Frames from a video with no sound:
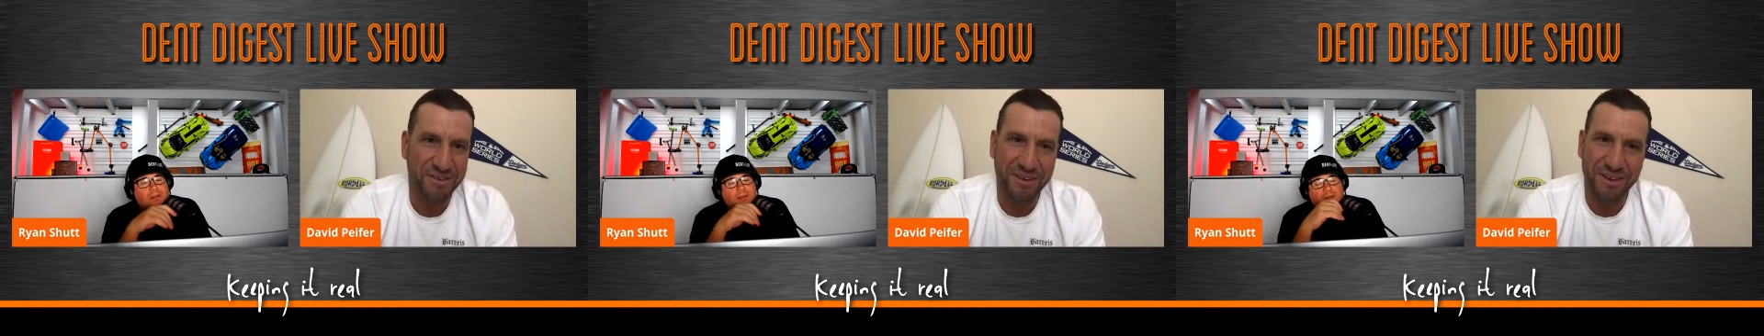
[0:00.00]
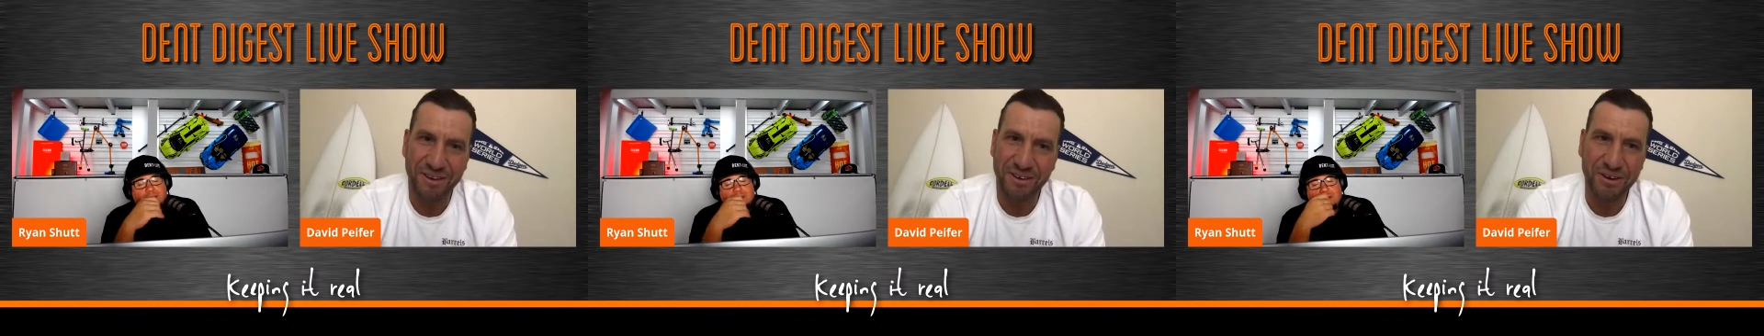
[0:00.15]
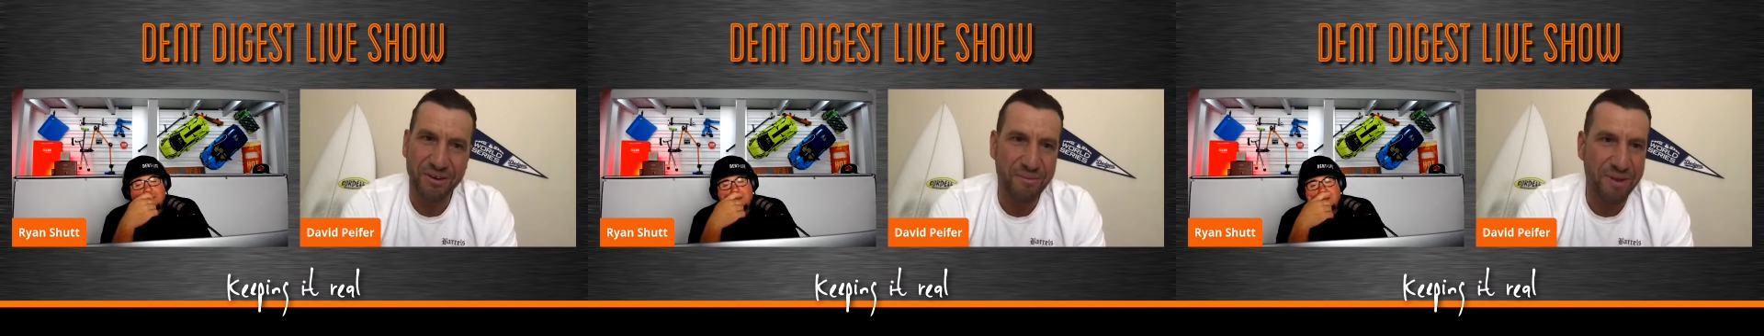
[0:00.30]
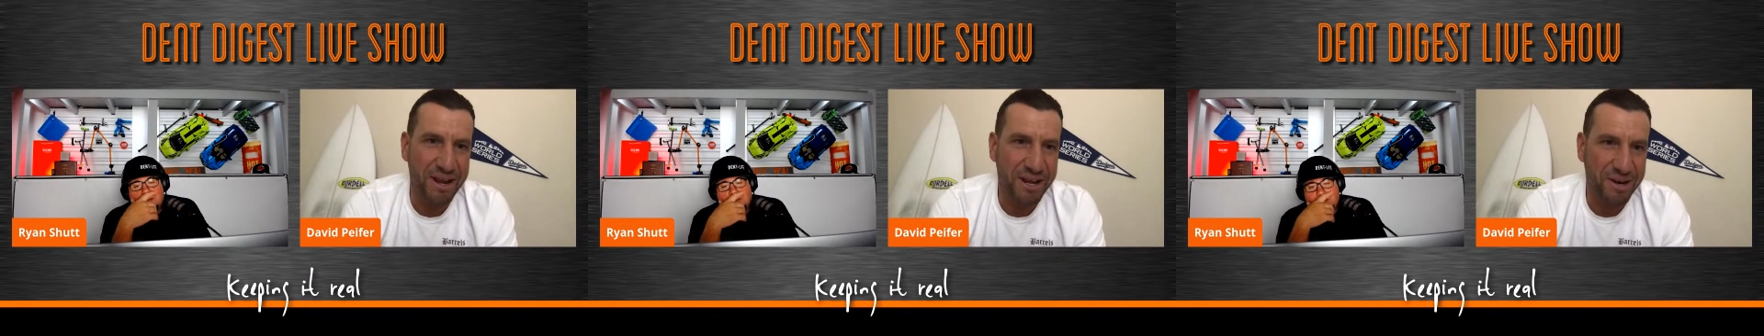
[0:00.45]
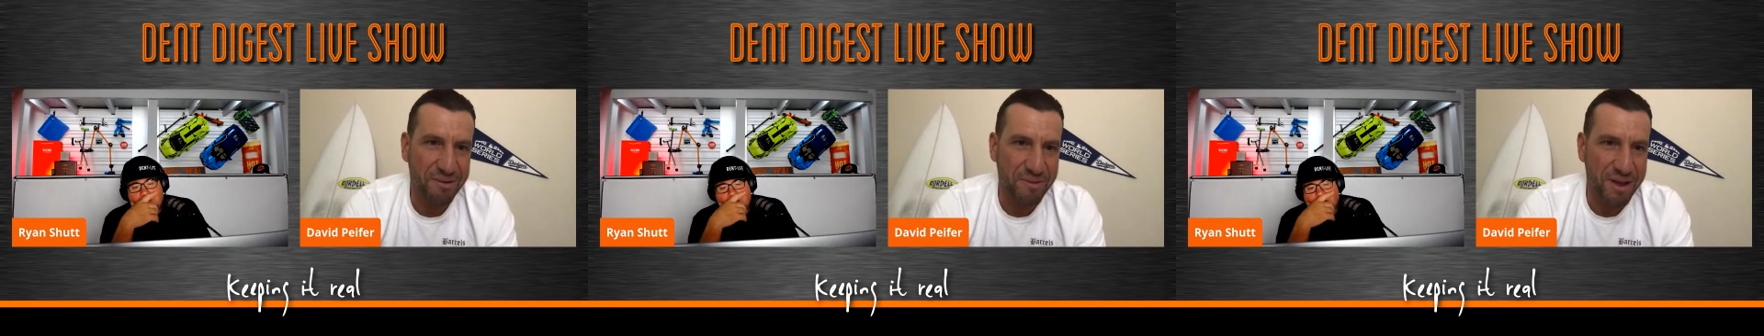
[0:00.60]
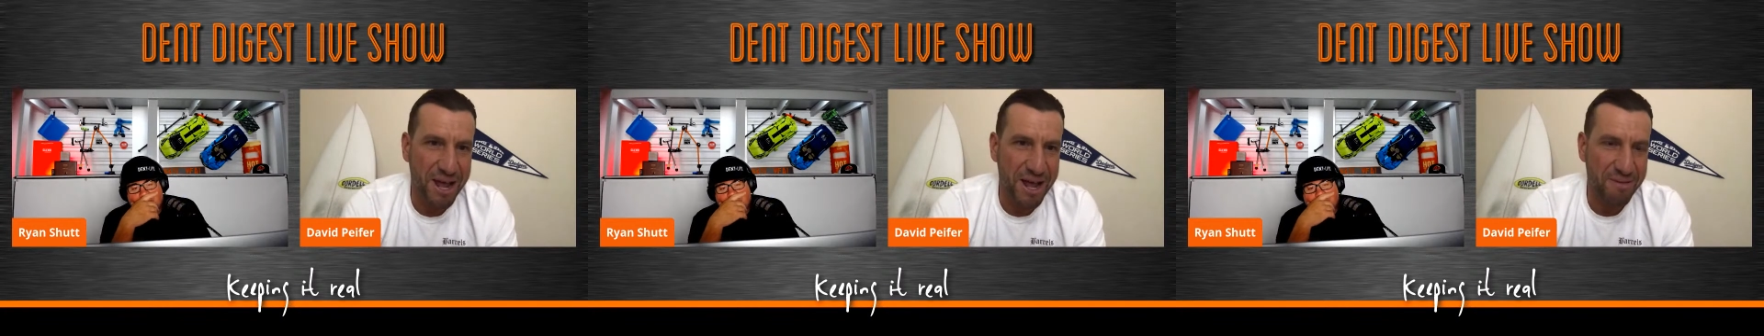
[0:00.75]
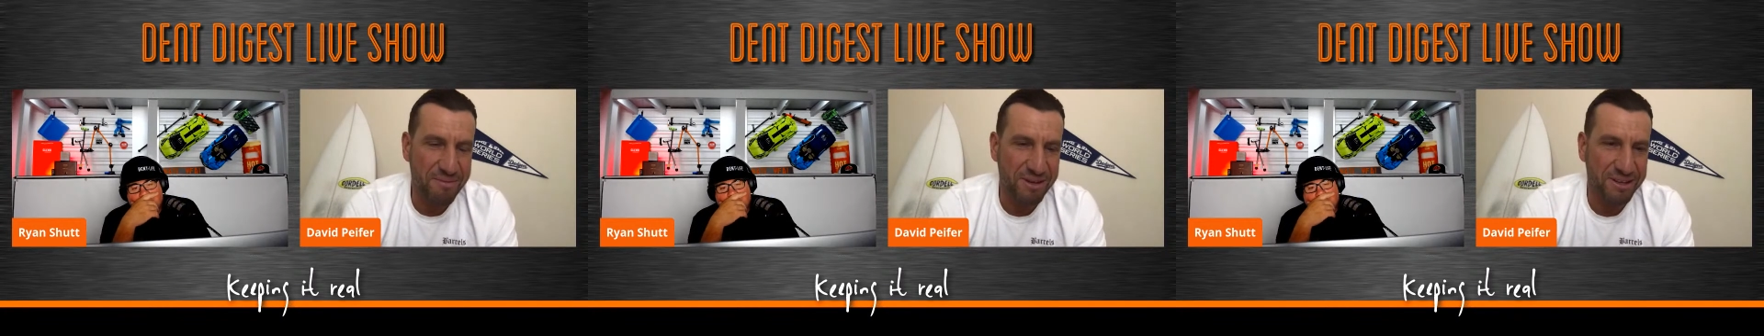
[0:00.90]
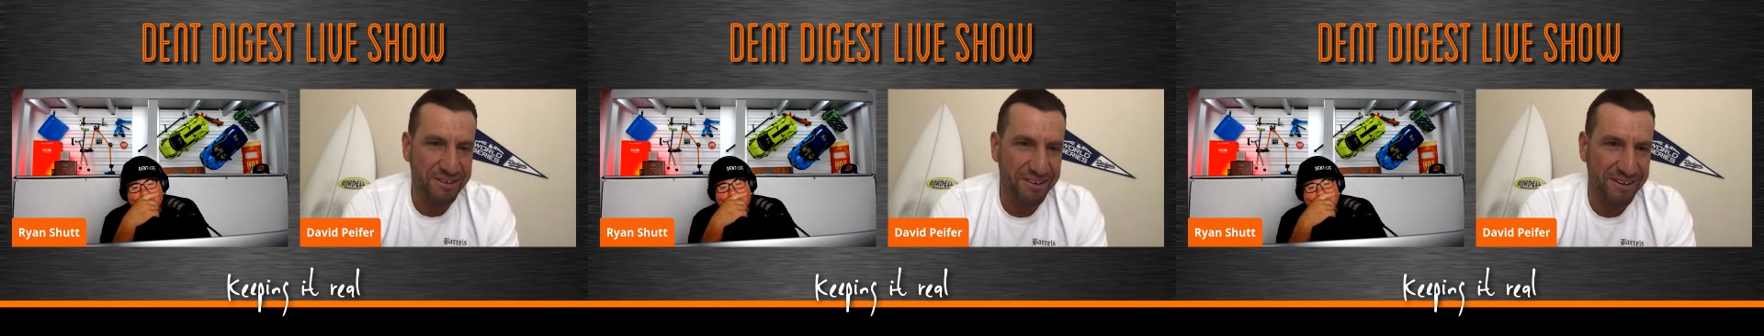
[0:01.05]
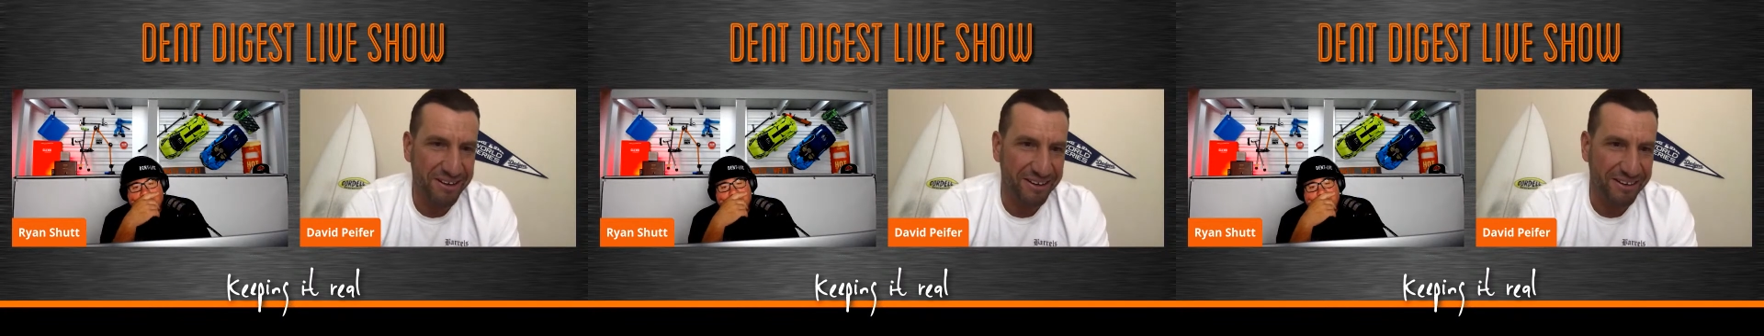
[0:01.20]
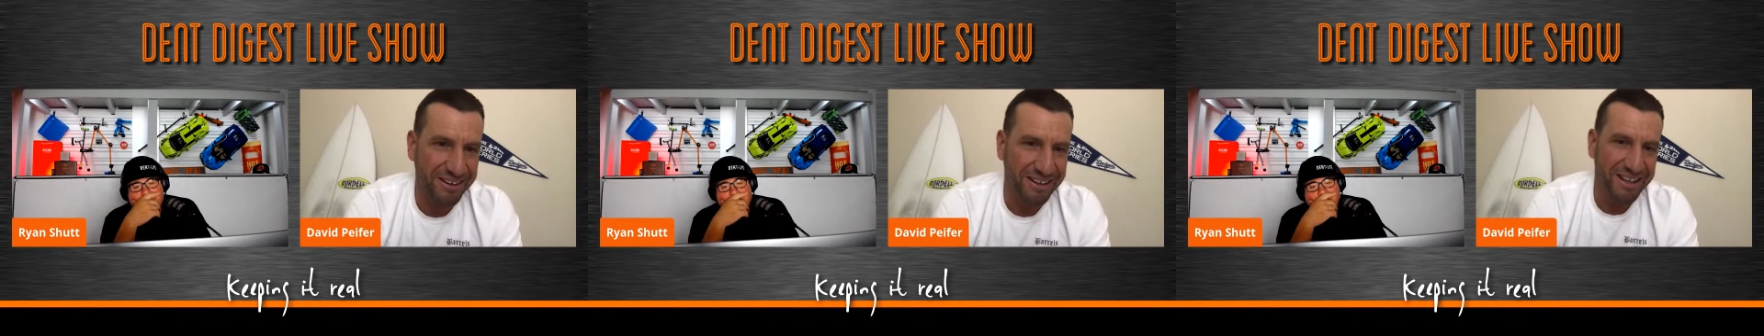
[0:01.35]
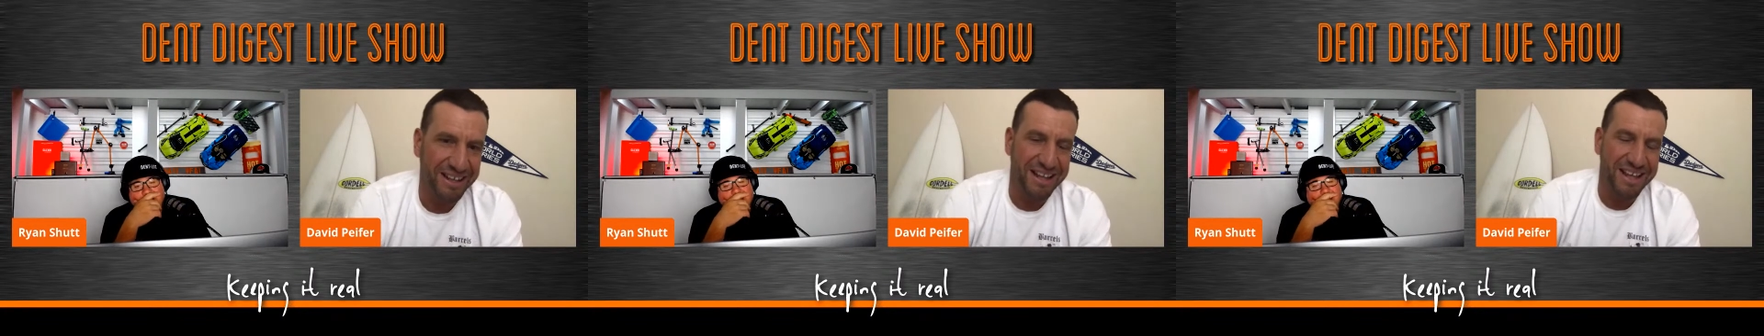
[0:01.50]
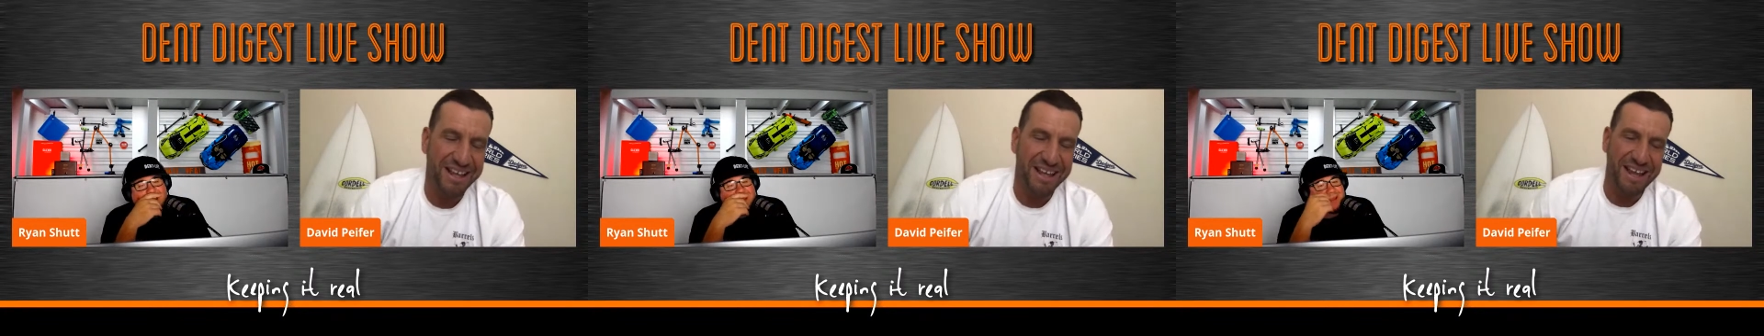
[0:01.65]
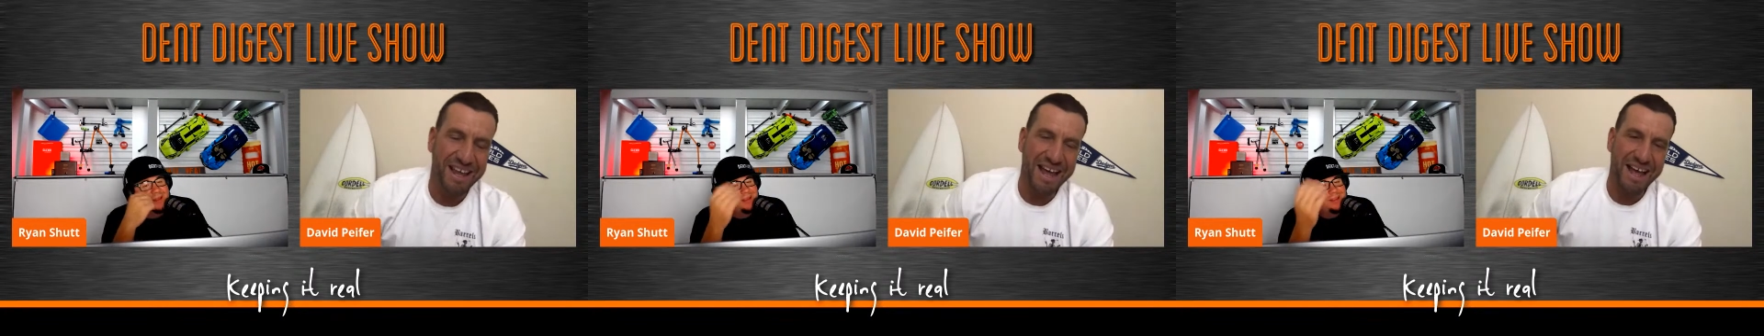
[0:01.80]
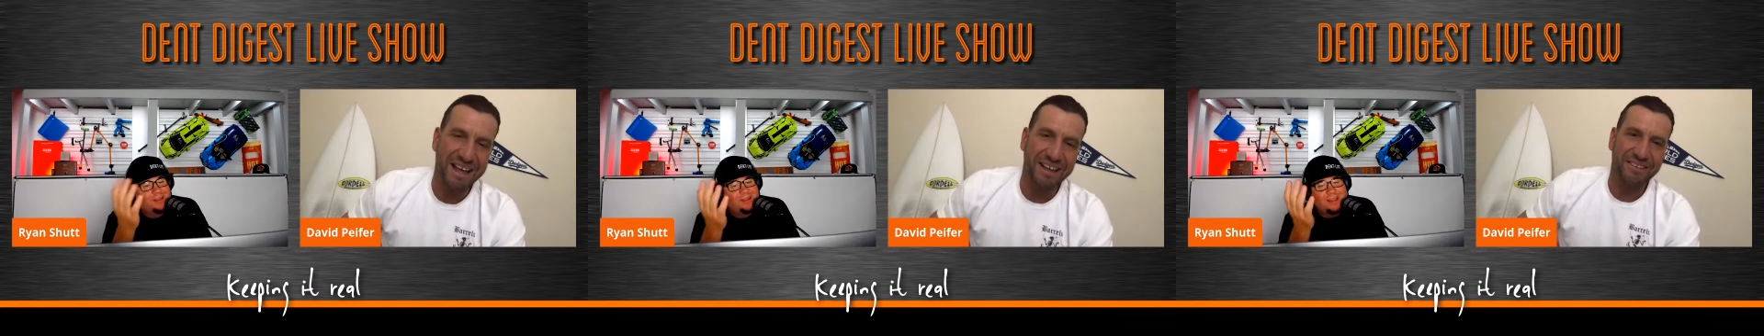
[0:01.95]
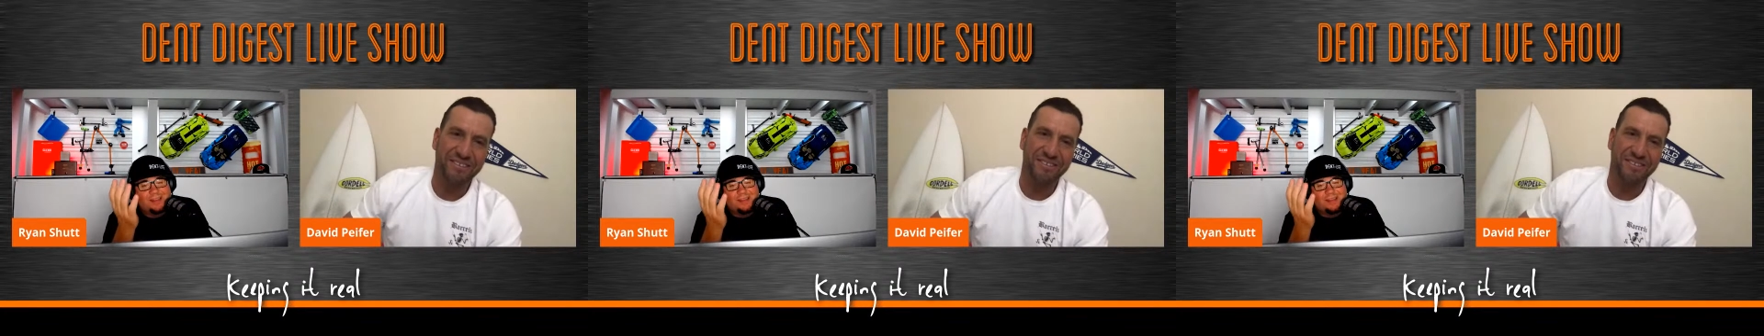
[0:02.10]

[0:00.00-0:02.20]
You're making them happy? Yeah.